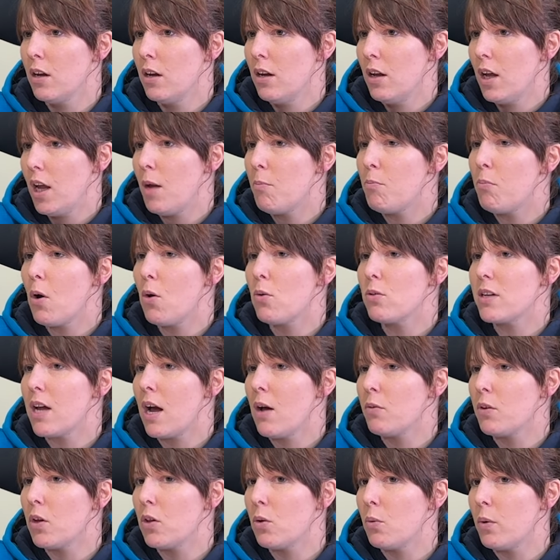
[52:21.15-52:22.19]
Yep. It broke
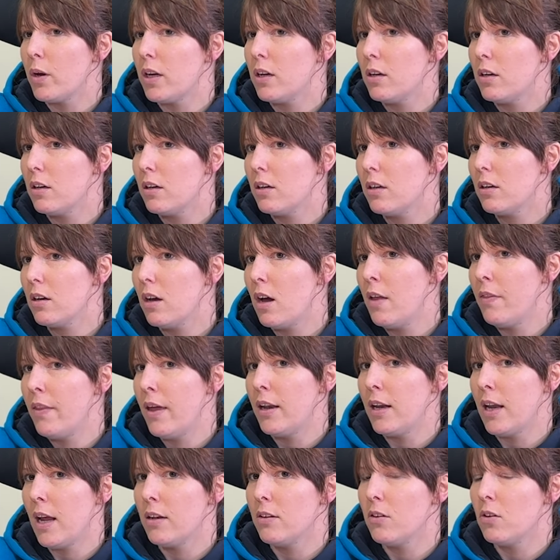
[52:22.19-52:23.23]
down the other week, and
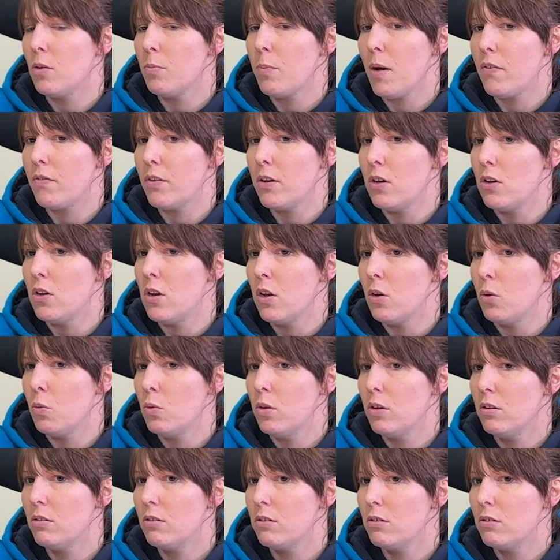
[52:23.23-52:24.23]
then he ended up having a new,